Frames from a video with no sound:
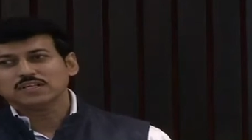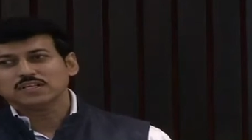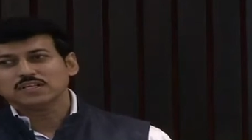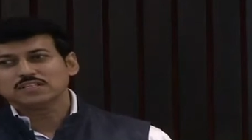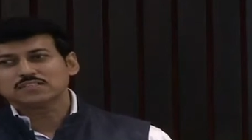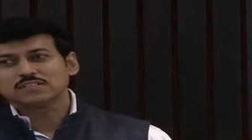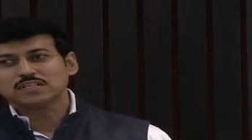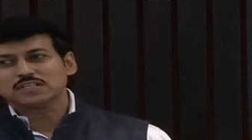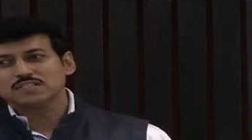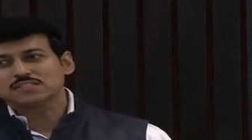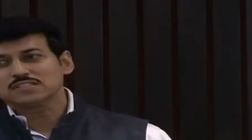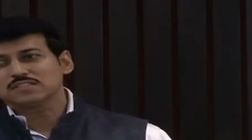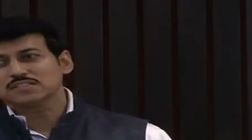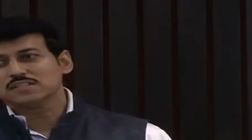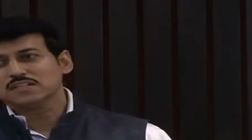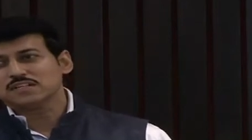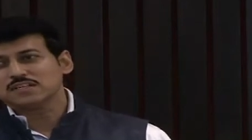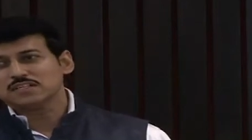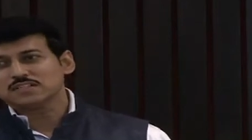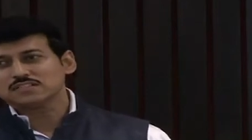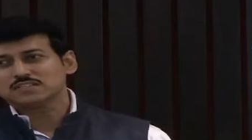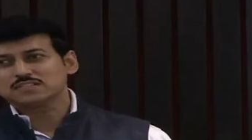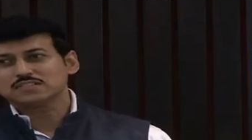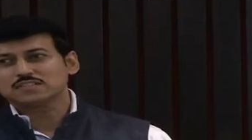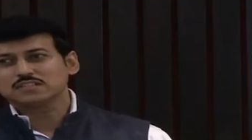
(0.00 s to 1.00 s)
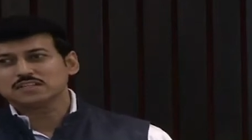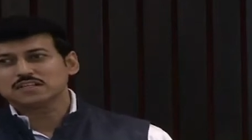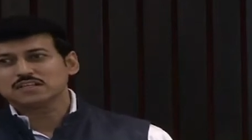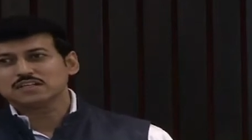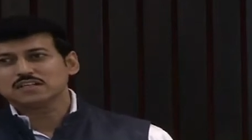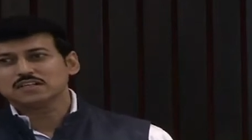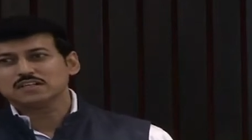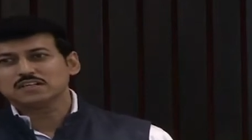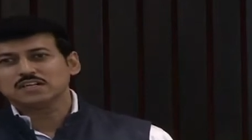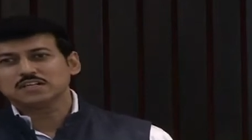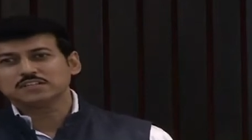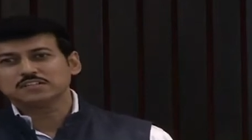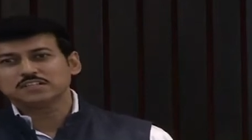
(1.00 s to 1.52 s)
it's
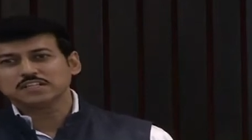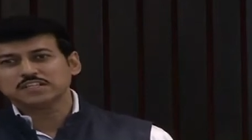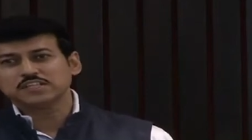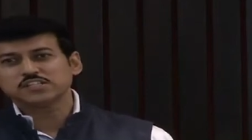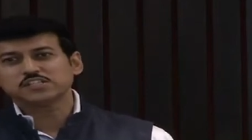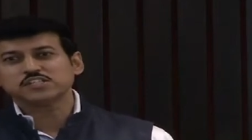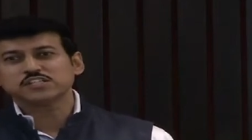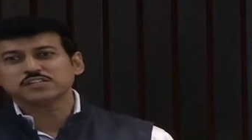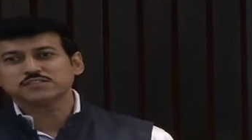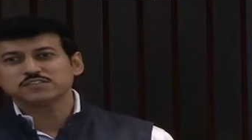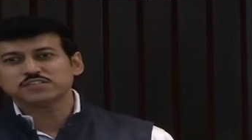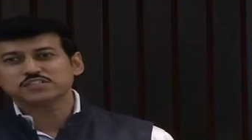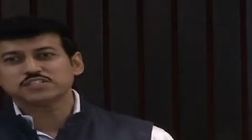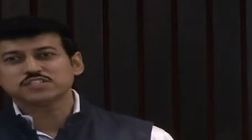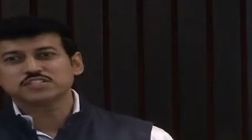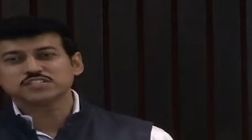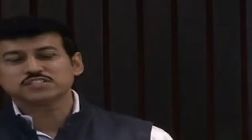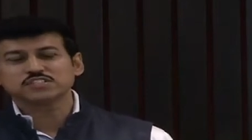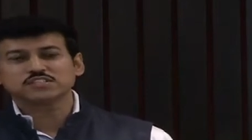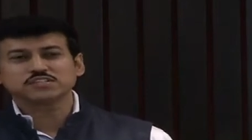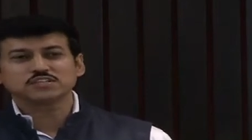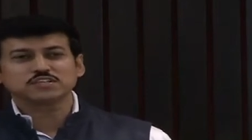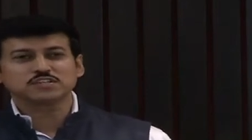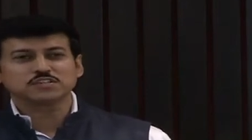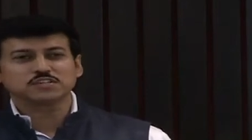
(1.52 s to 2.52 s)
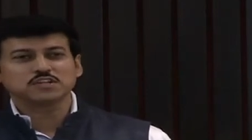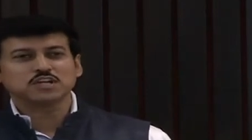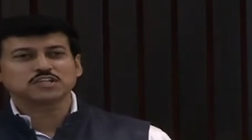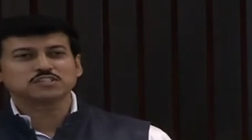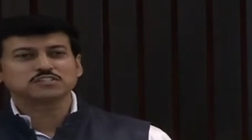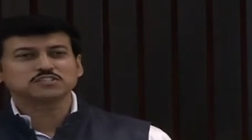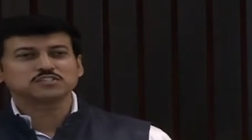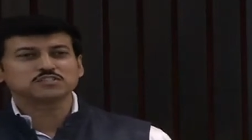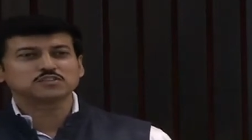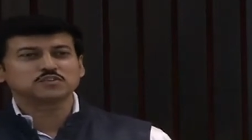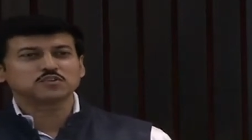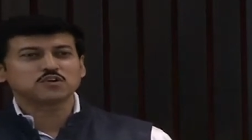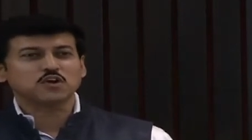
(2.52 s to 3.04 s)
a territory which is
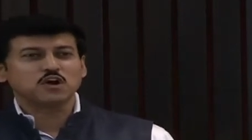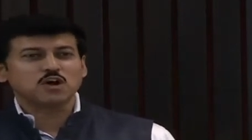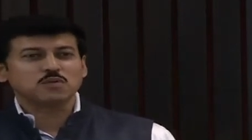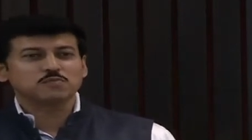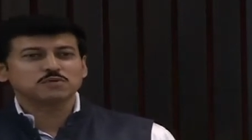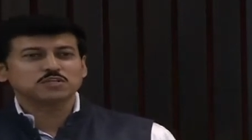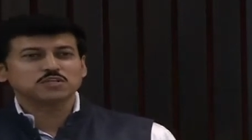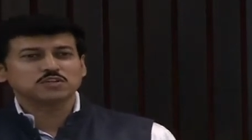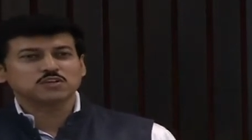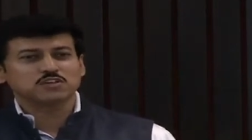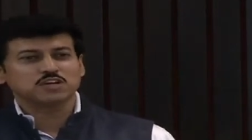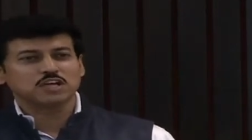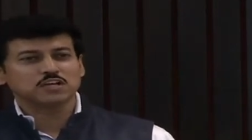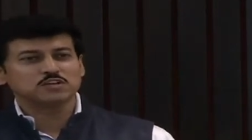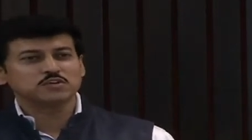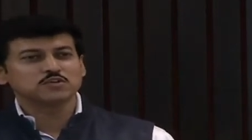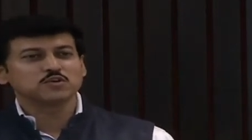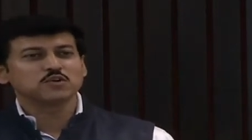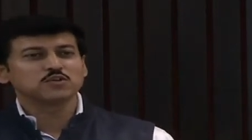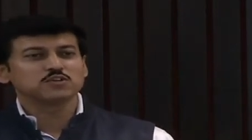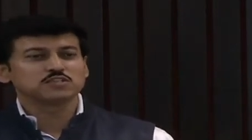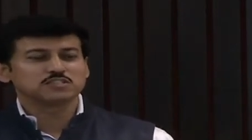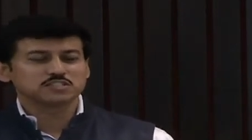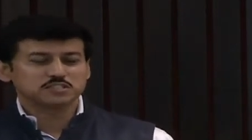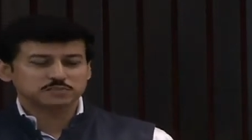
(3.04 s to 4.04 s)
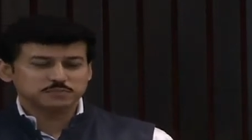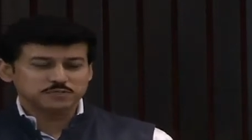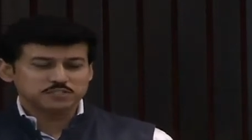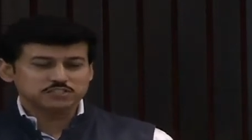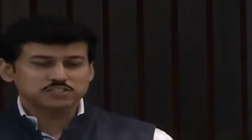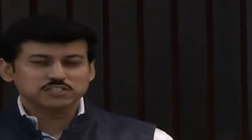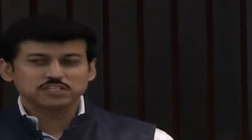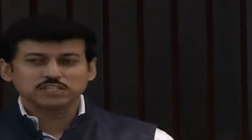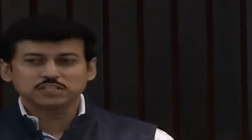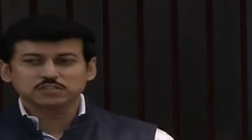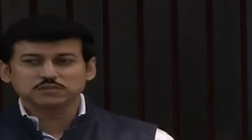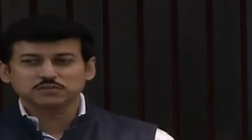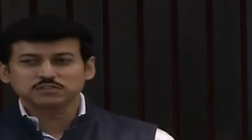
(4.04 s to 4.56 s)
not so common or unknown,
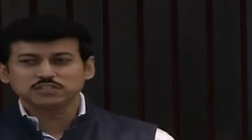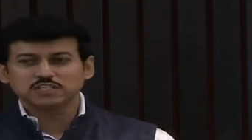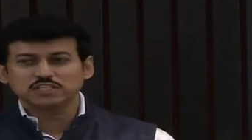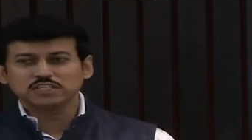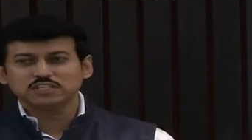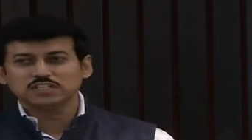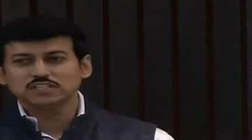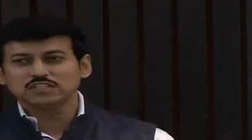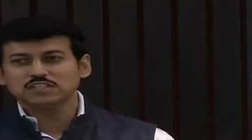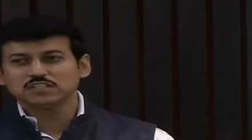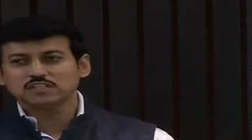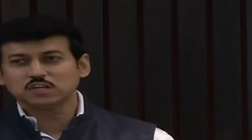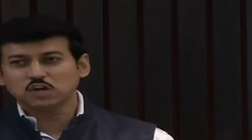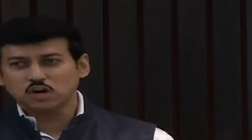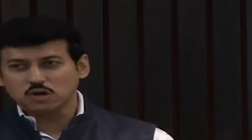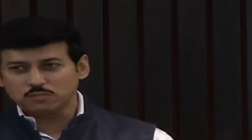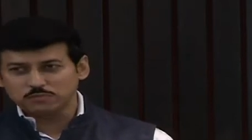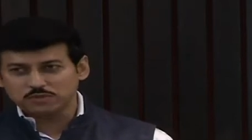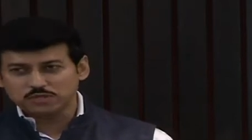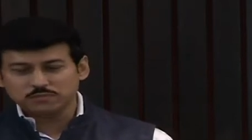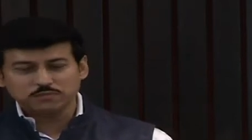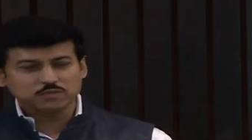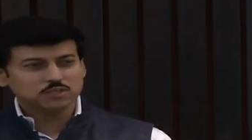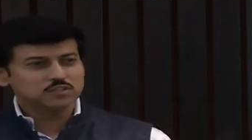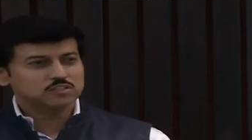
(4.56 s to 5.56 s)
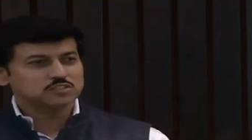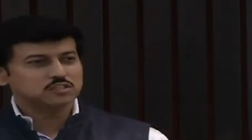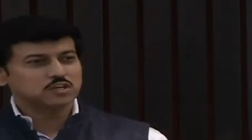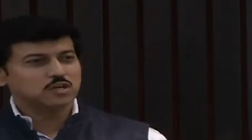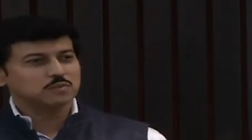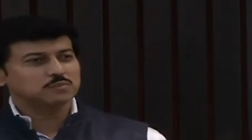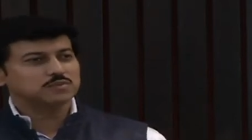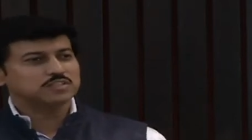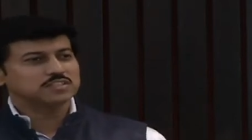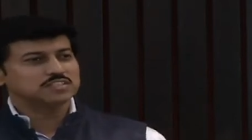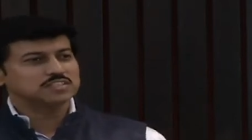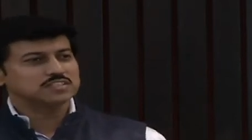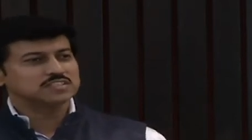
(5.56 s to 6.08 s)
especially to the government, because
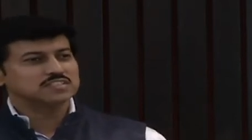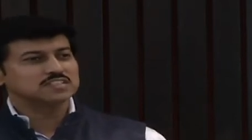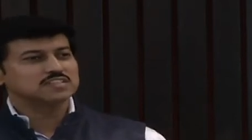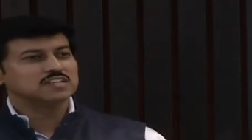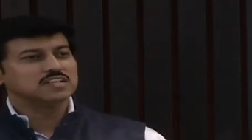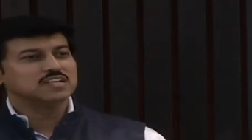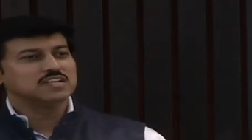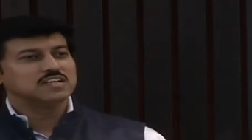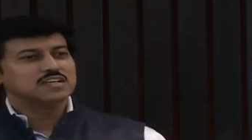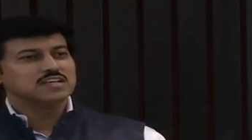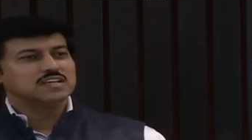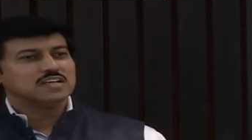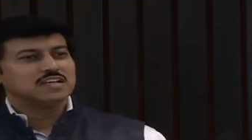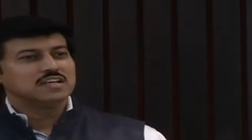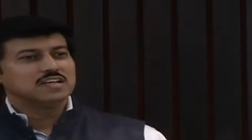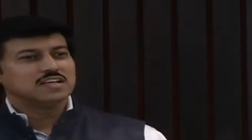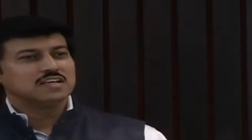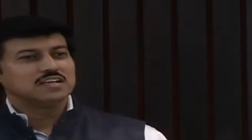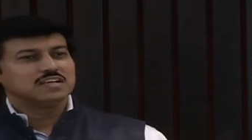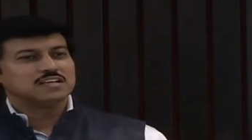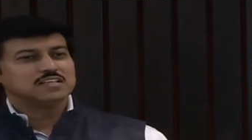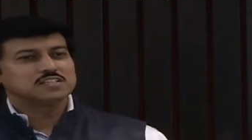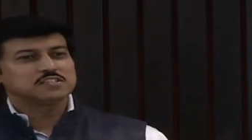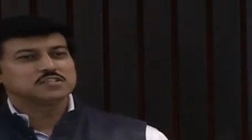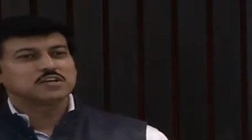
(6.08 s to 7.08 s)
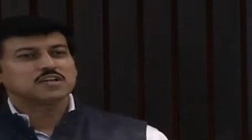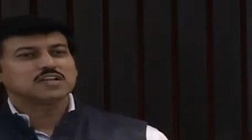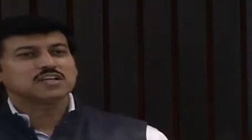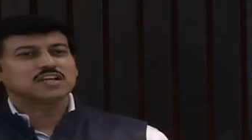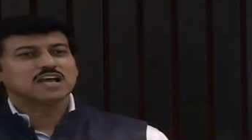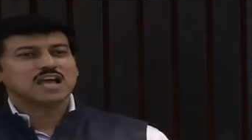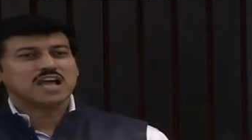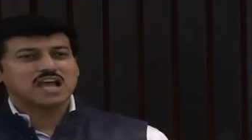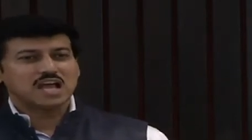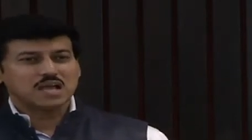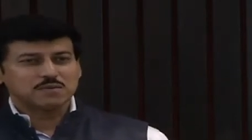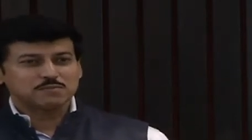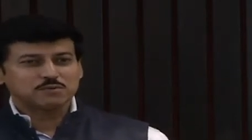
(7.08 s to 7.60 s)
government doesn't is not in
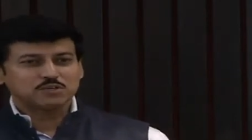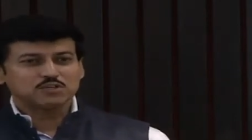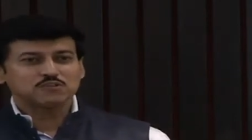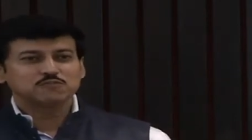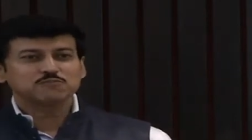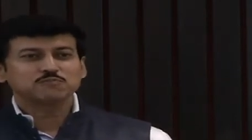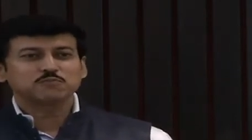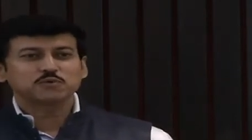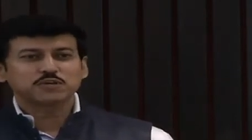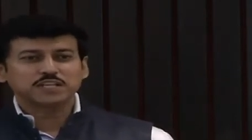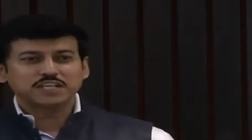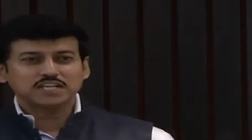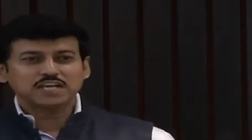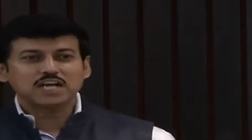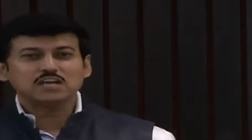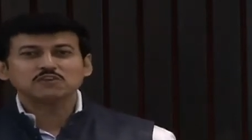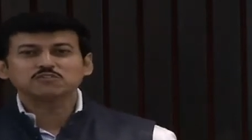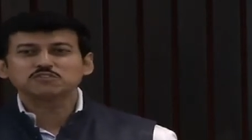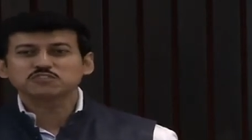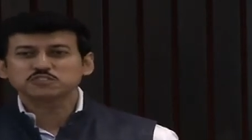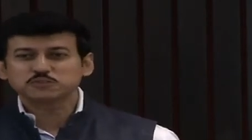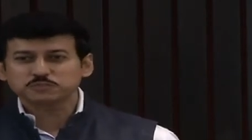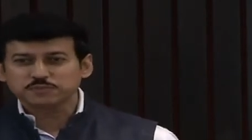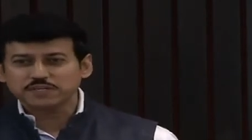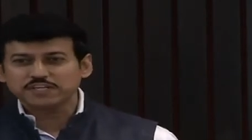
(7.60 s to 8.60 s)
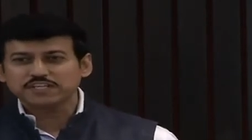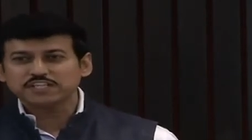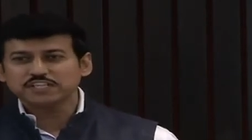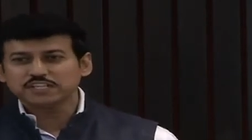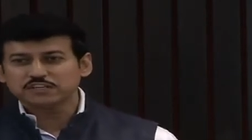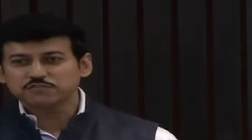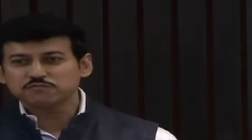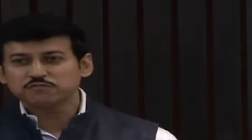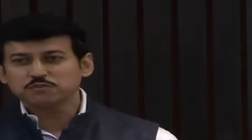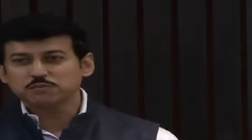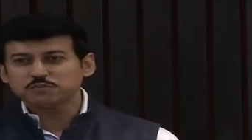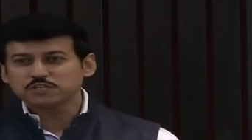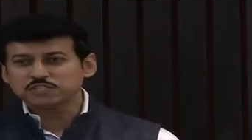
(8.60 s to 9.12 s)
the habit of putting out speedy
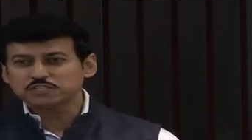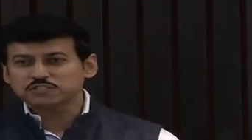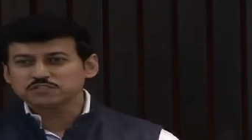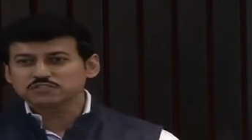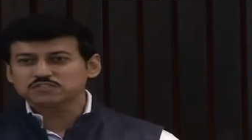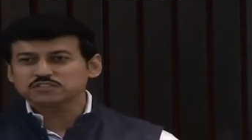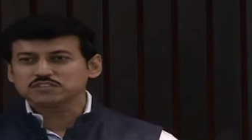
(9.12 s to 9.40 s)
information.